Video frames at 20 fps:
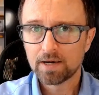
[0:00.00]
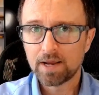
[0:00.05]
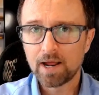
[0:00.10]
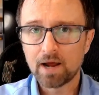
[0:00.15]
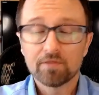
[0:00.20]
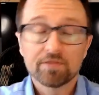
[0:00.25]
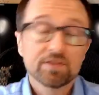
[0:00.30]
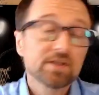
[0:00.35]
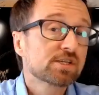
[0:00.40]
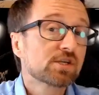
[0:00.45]

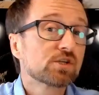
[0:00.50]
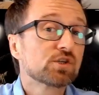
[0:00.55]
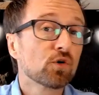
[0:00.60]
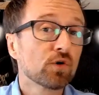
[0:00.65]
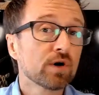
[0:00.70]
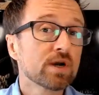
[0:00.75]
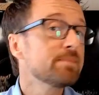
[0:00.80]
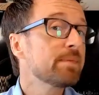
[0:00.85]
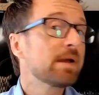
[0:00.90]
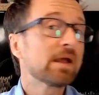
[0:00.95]
Now, this has
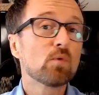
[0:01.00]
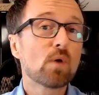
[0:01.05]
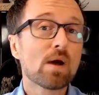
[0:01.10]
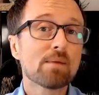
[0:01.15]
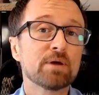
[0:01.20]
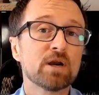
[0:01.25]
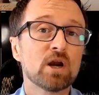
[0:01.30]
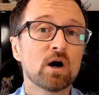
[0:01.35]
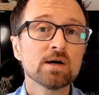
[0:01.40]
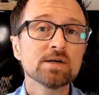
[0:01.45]
already been
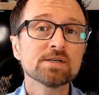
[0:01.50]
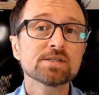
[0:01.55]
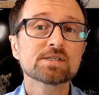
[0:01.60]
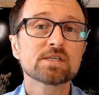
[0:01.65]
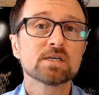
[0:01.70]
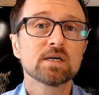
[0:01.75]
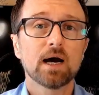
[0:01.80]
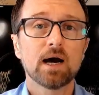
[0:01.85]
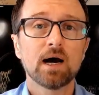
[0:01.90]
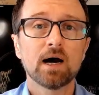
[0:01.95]

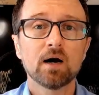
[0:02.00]
weaponized.